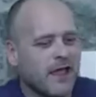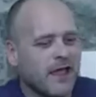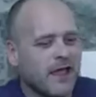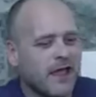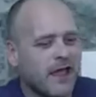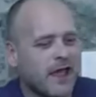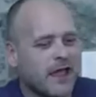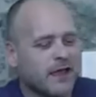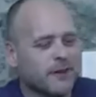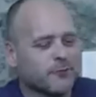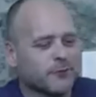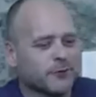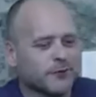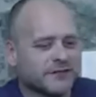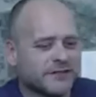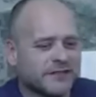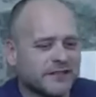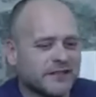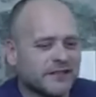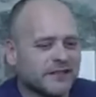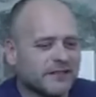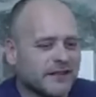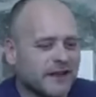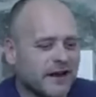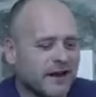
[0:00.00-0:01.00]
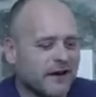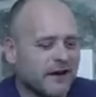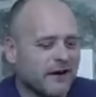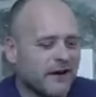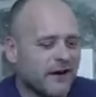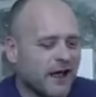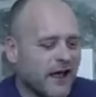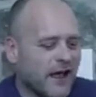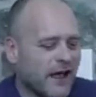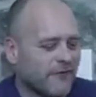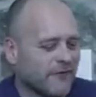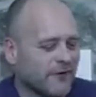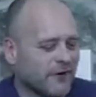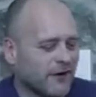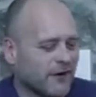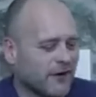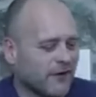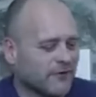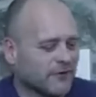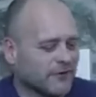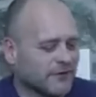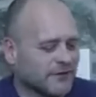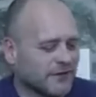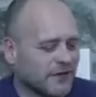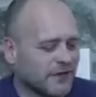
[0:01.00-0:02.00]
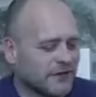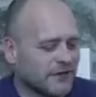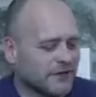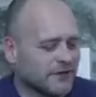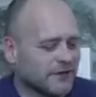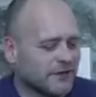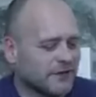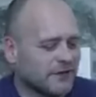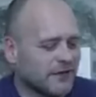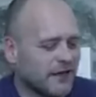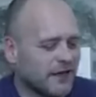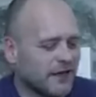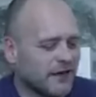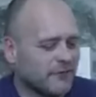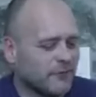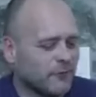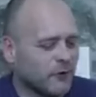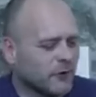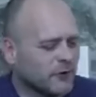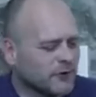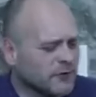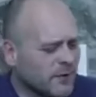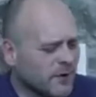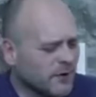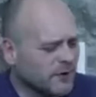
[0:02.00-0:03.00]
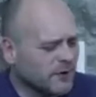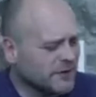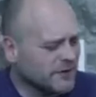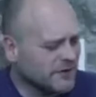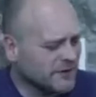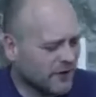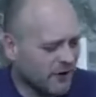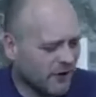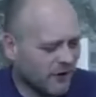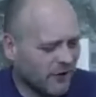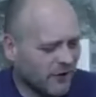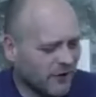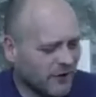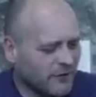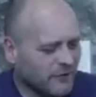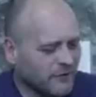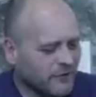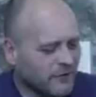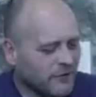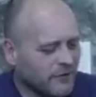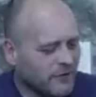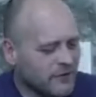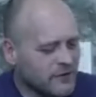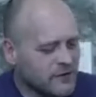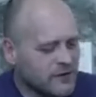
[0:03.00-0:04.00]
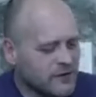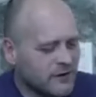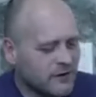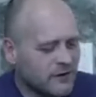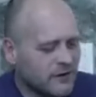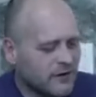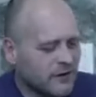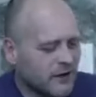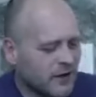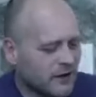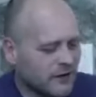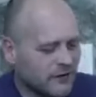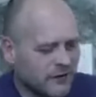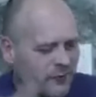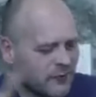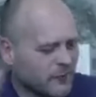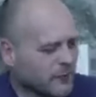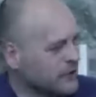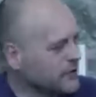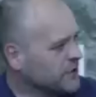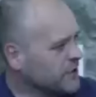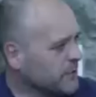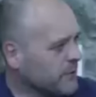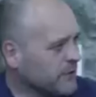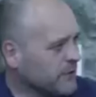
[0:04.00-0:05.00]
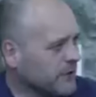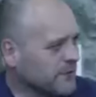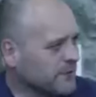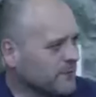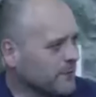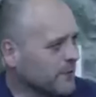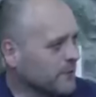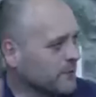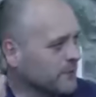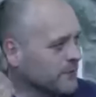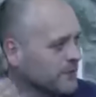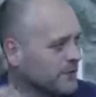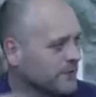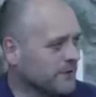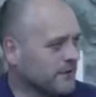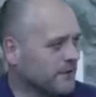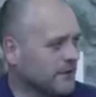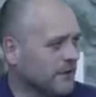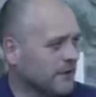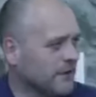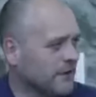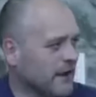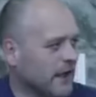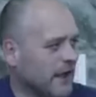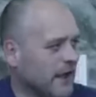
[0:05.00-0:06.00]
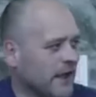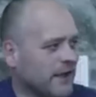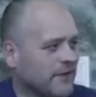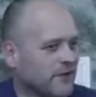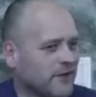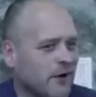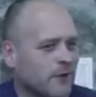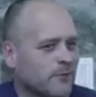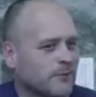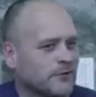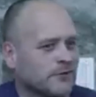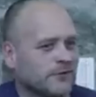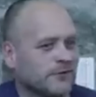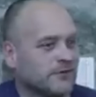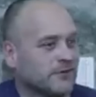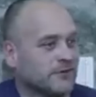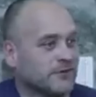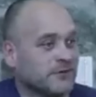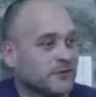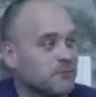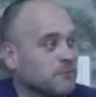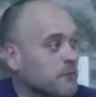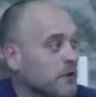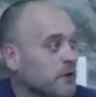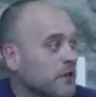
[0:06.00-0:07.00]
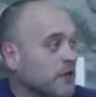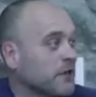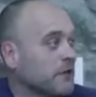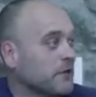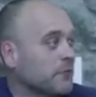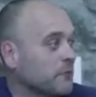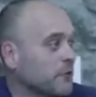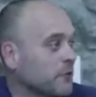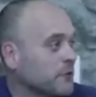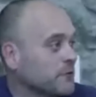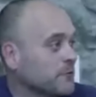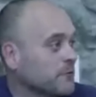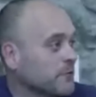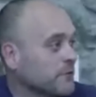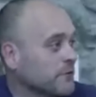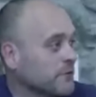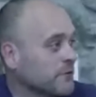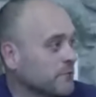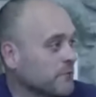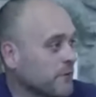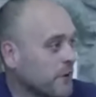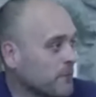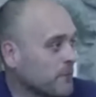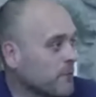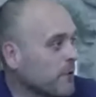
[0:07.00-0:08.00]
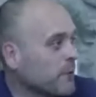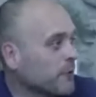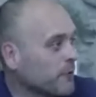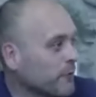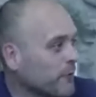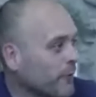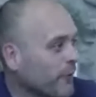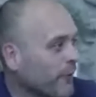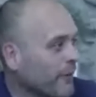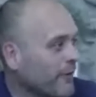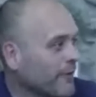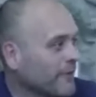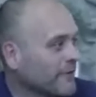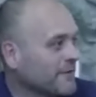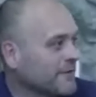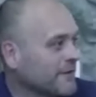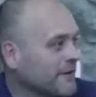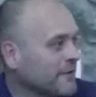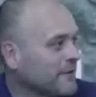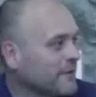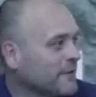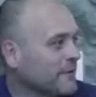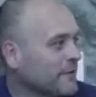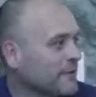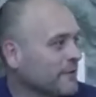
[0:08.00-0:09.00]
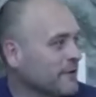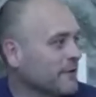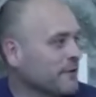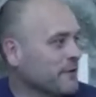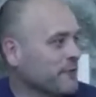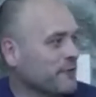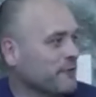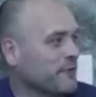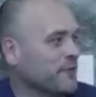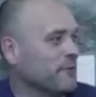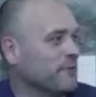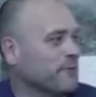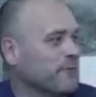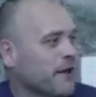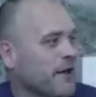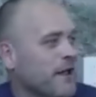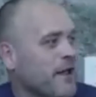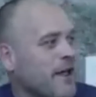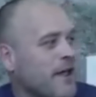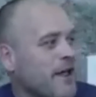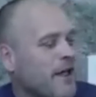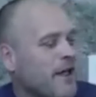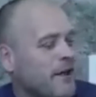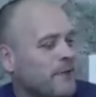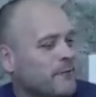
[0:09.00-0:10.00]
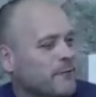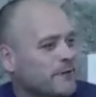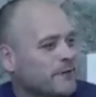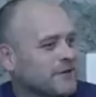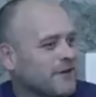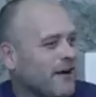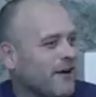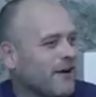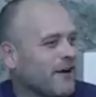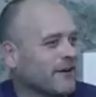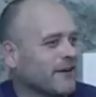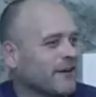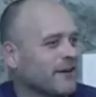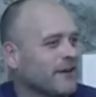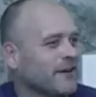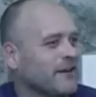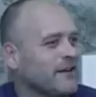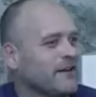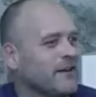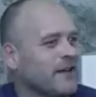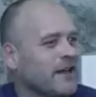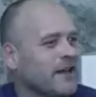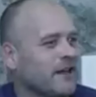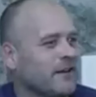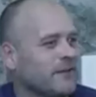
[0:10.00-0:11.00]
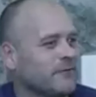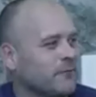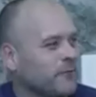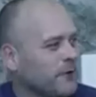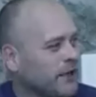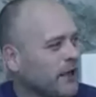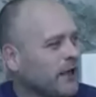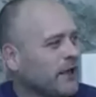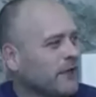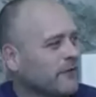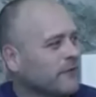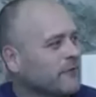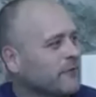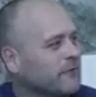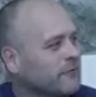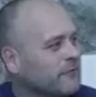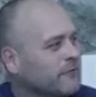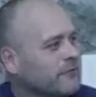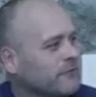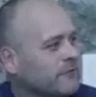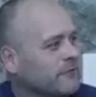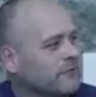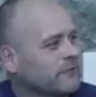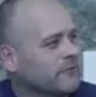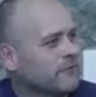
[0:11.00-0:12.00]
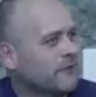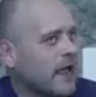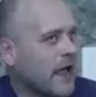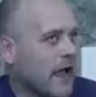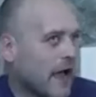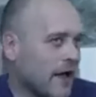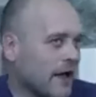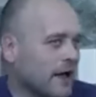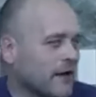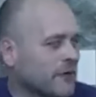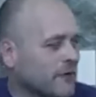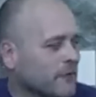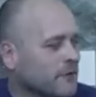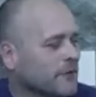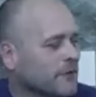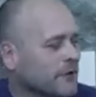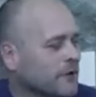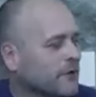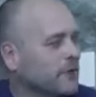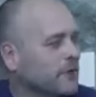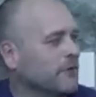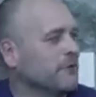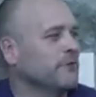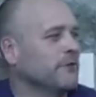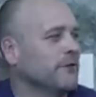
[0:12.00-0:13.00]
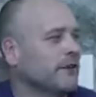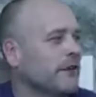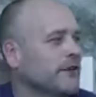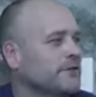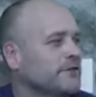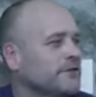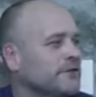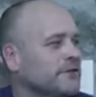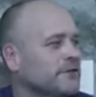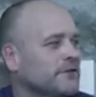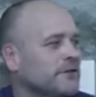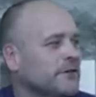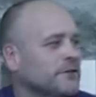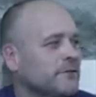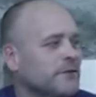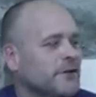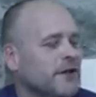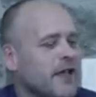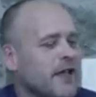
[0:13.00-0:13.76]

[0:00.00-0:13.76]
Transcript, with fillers: And we're sitting there having a conversation. And Rosemary's gone. I don't know where she was, but it was, I had the opportunity. It was just me and Rosemary, my mother-in-law, sitting in the living room. And we're talking. And we had a really good relationship.